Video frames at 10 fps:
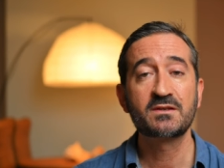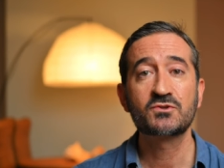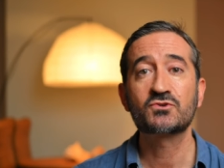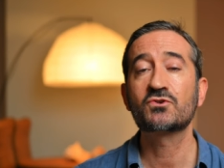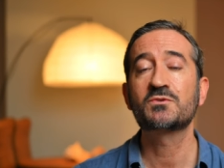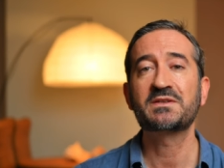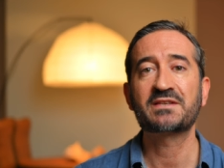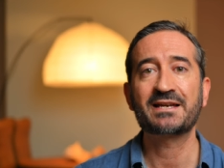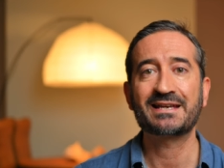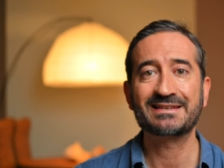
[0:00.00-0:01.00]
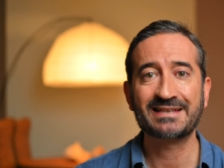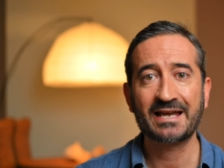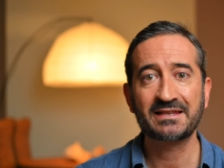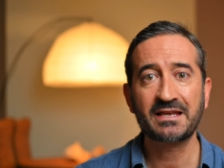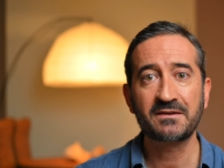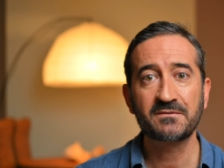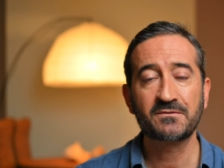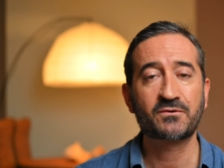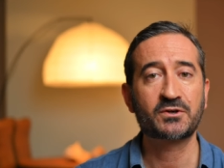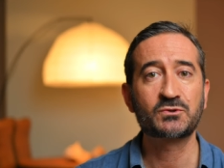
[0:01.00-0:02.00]
should be taken daily
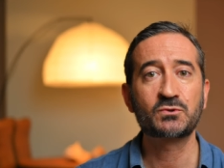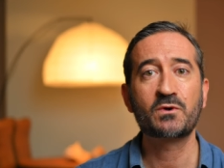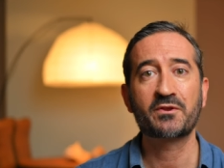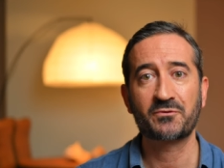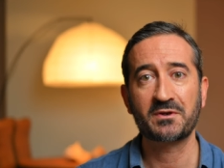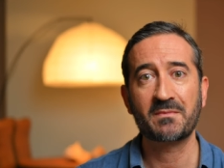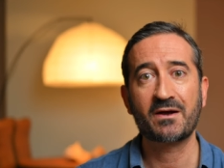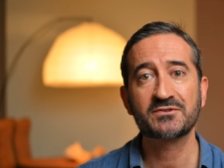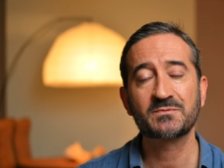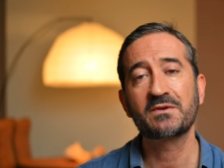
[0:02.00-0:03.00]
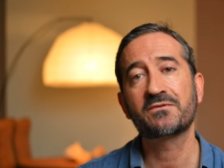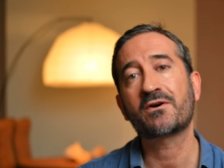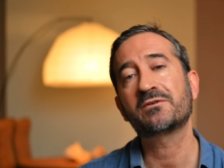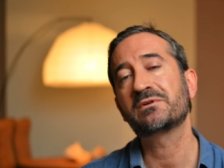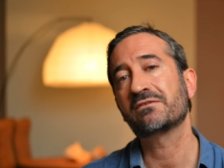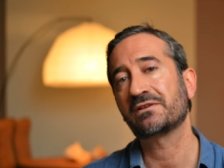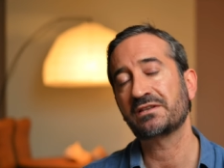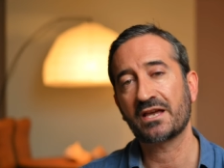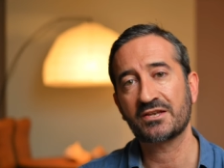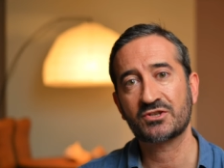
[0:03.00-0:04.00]
for 2 or 3 months before
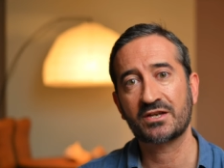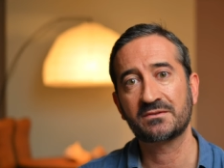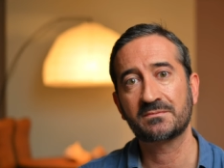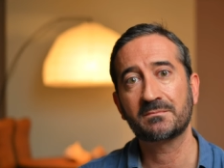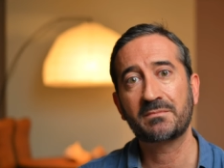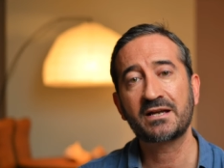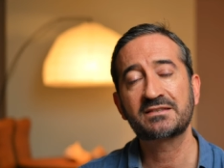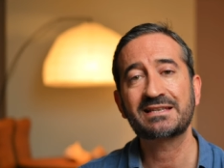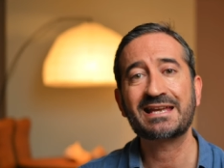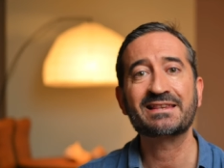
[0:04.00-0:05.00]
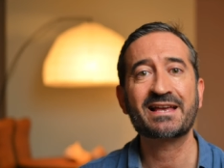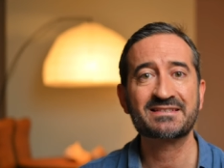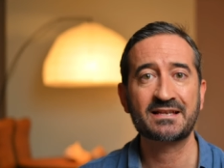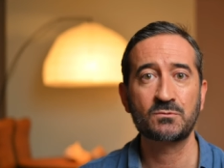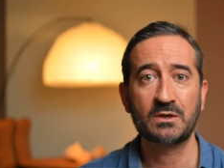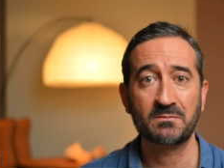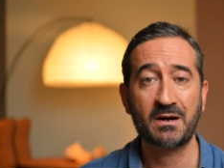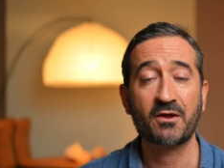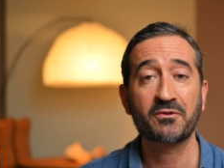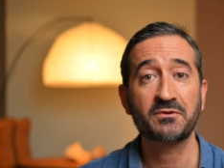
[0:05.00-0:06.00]
reevaluation, but in less than 1
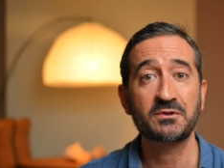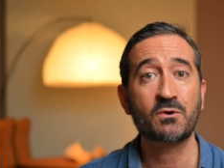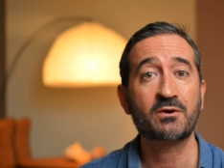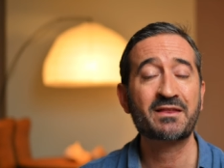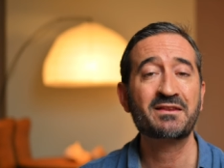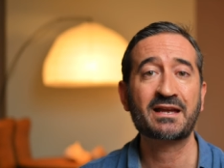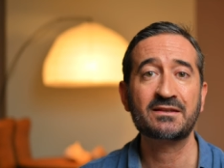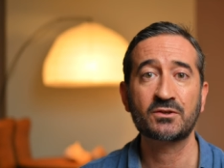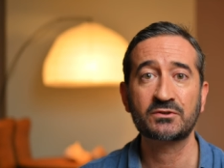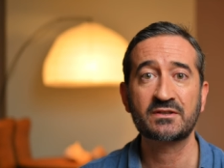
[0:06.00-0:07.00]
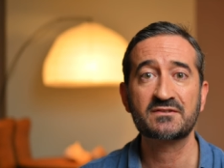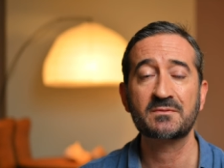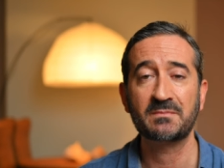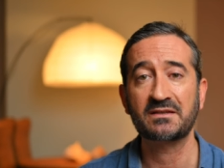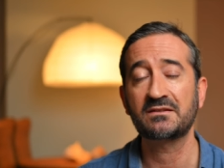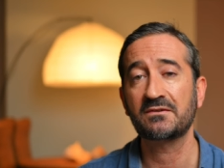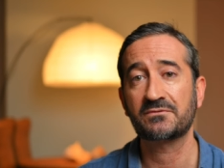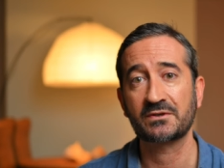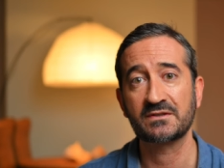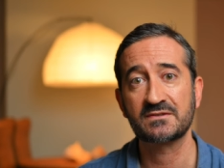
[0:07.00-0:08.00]
month you already can notice a big
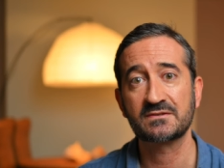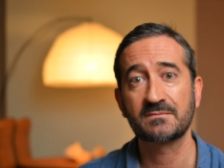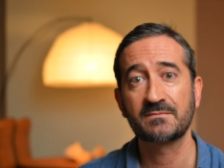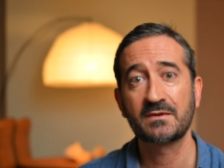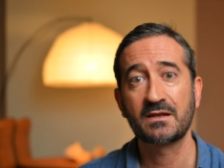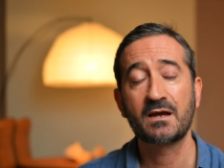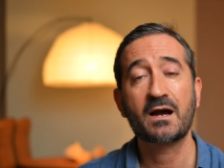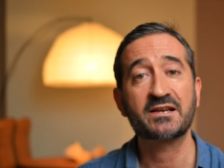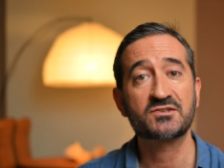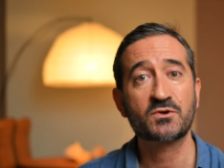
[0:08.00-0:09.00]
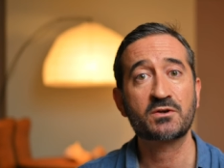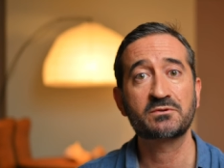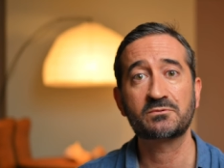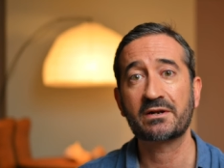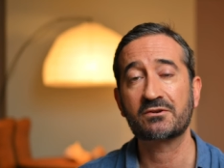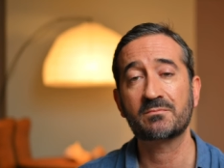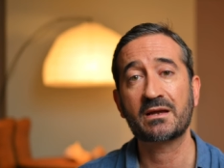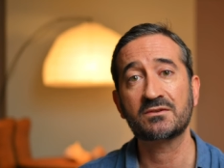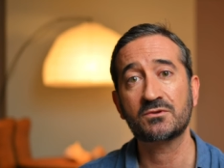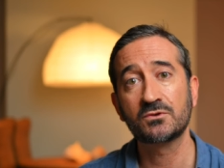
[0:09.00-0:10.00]
difference. I strongly
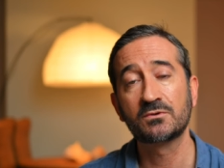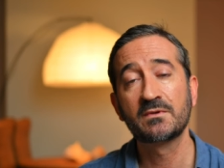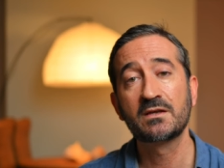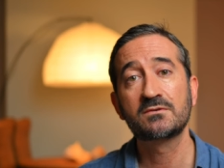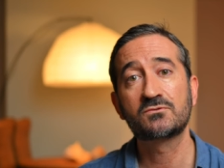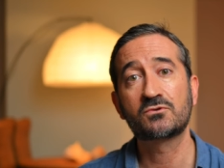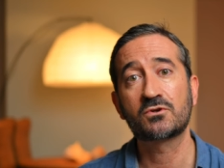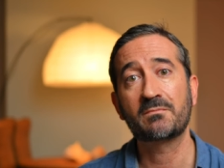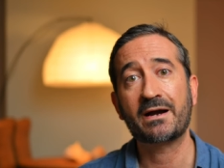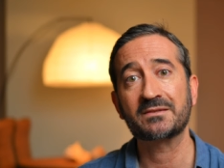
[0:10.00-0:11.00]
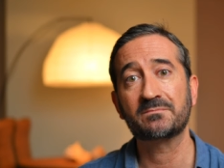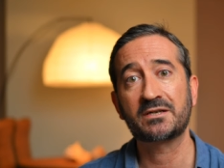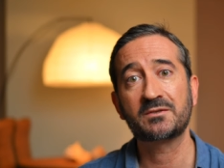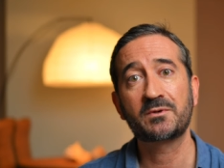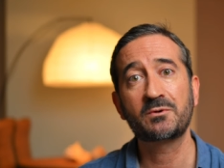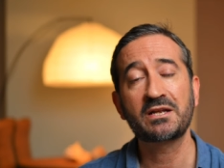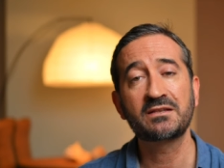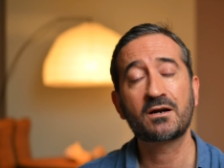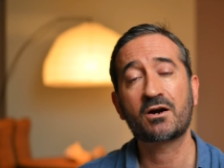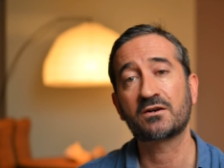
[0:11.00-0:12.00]
recommend you to combine
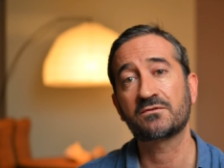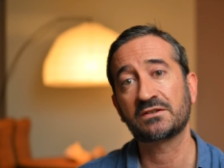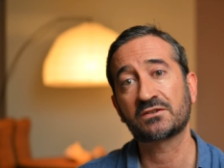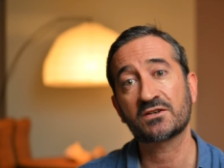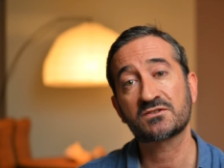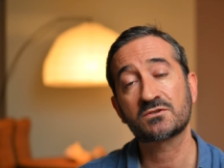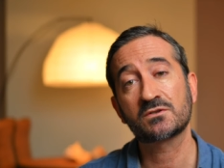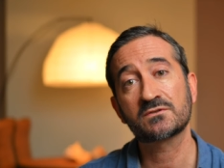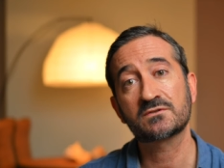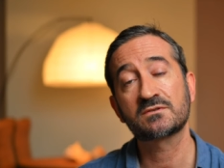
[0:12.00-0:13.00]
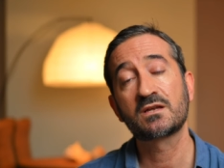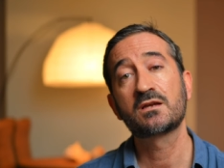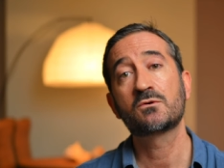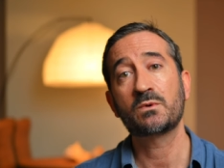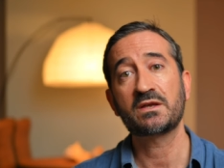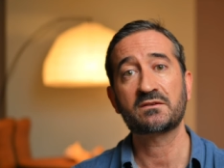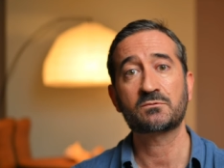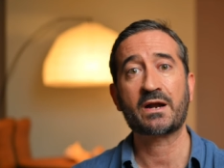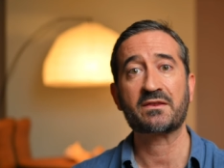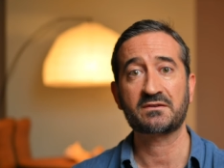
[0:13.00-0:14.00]
berberine or phytosterols with
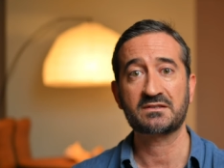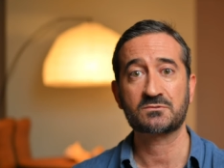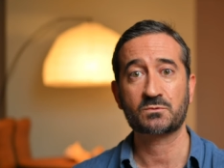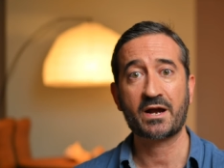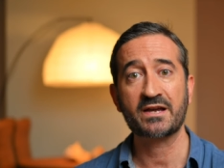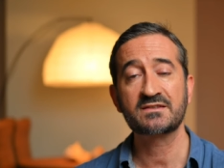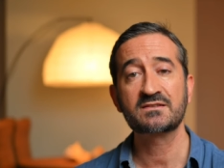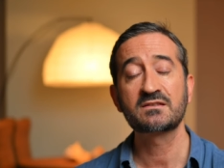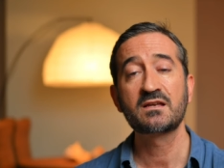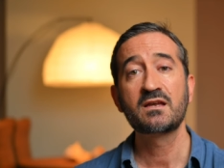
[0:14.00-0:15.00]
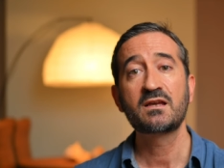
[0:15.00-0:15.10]
red yeast rice